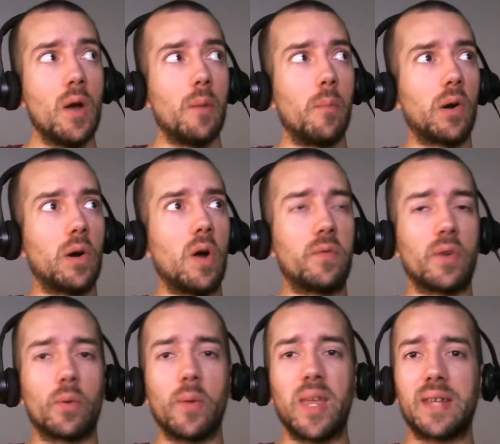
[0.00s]

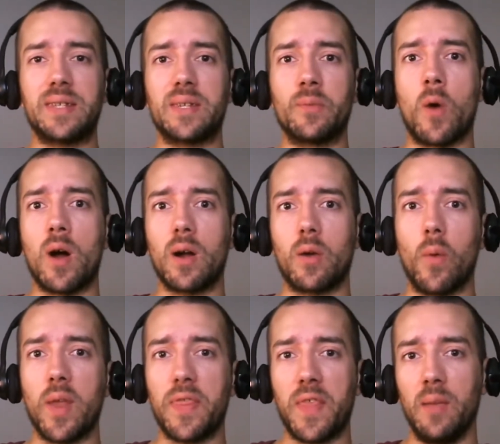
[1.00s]
moreover, we get to walk
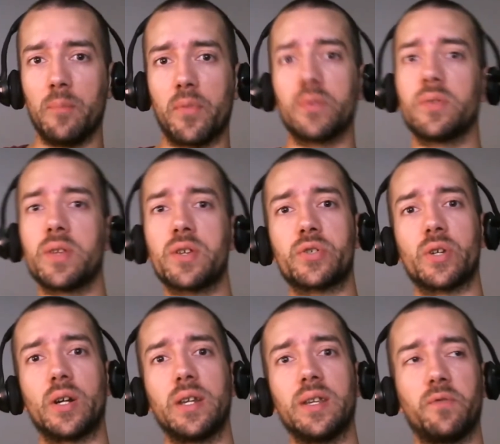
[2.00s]
with him through this
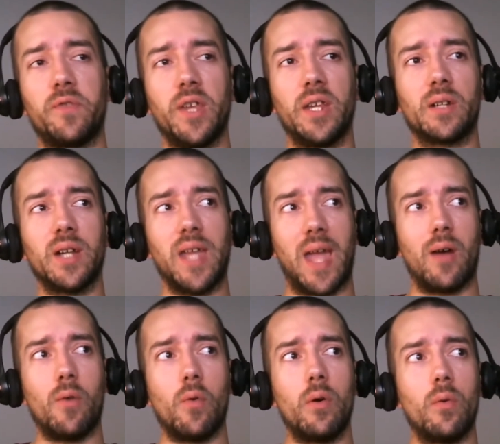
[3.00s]
journey of figuring out